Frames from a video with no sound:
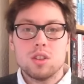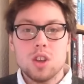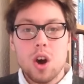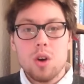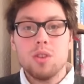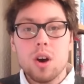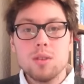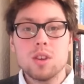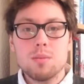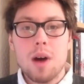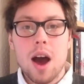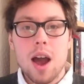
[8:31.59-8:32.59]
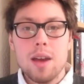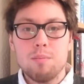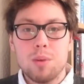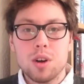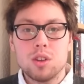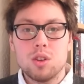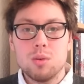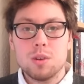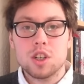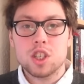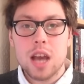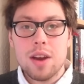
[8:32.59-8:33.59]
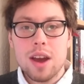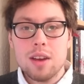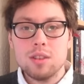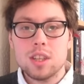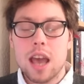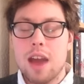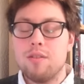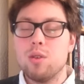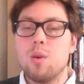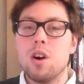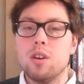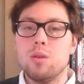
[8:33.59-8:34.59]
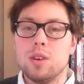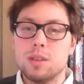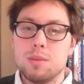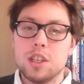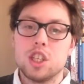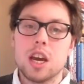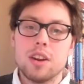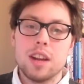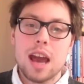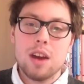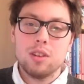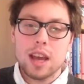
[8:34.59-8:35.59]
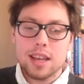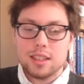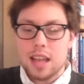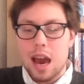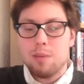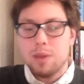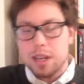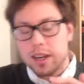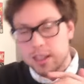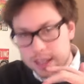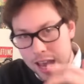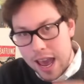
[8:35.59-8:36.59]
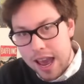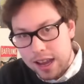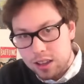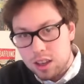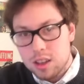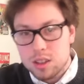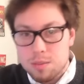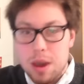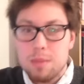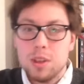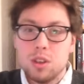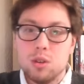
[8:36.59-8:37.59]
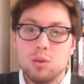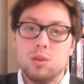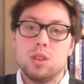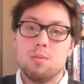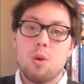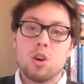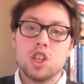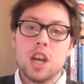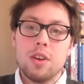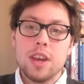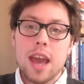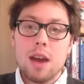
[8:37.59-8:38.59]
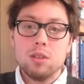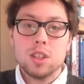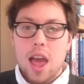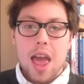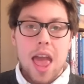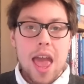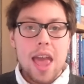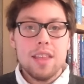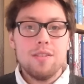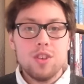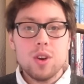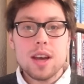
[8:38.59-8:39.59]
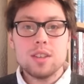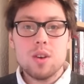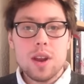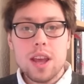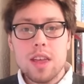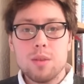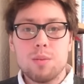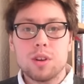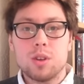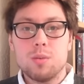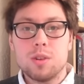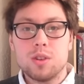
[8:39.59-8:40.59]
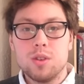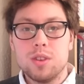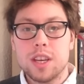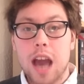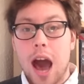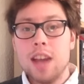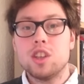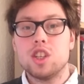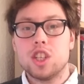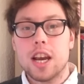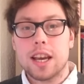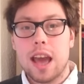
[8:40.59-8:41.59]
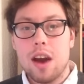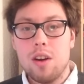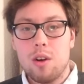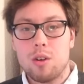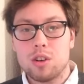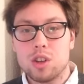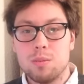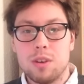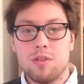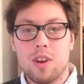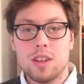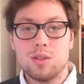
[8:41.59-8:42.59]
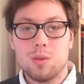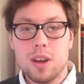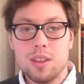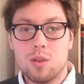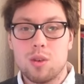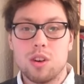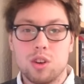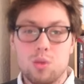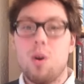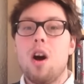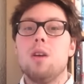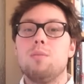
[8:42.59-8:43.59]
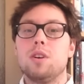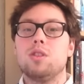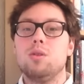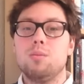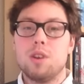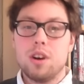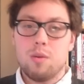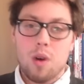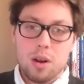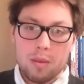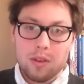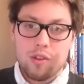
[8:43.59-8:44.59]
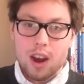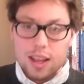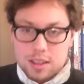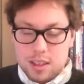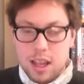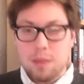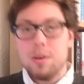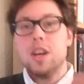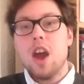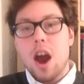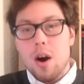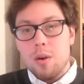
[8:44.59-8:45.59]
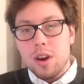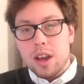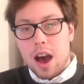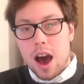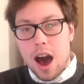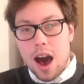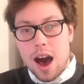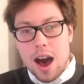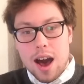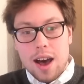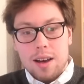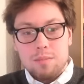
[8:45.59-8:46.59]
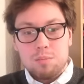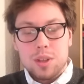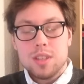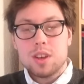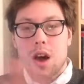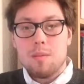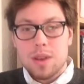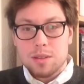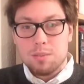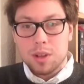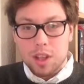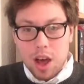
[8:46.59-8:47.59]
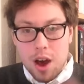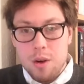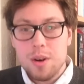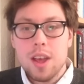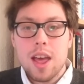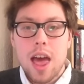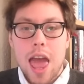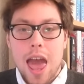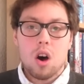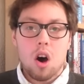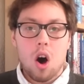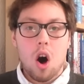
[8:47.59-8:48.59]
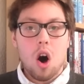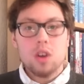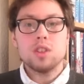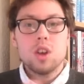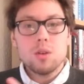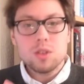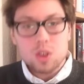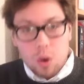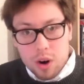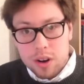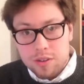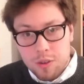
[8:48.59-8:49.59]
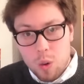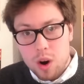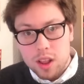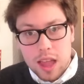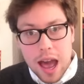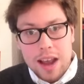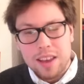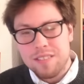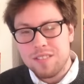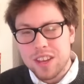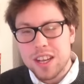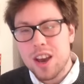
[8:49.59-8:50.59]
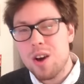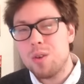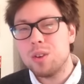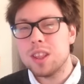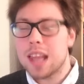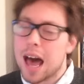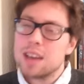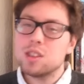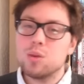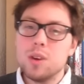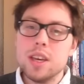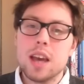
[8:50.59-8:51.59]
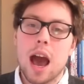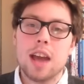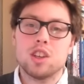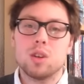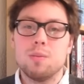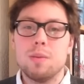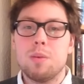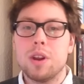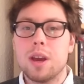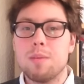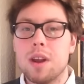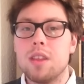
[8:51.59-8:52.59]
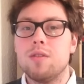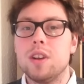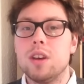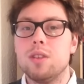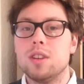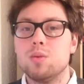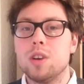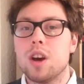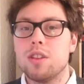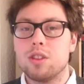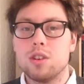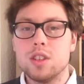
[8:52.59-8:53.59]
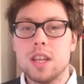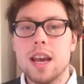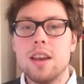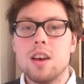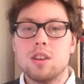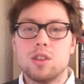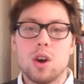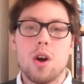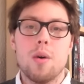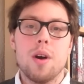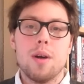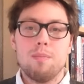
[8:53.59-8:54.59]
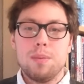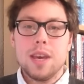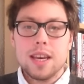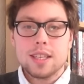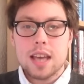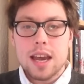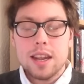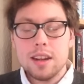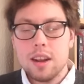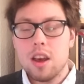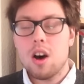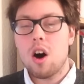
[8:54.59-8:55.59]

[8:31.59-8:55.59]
So those are my BookTuber shoutouts. Everyone who has been shouted out has now been tagged to maybe do some more shouting out. And if you guys know any other BookTubers who you think I should check out or should be friends with, or you are a BookTuber and want to be friends, let me know. Uh, please comment below. Also, sorry for a lack of video last week. I should be putting up another video this week on Thursday, so be excited.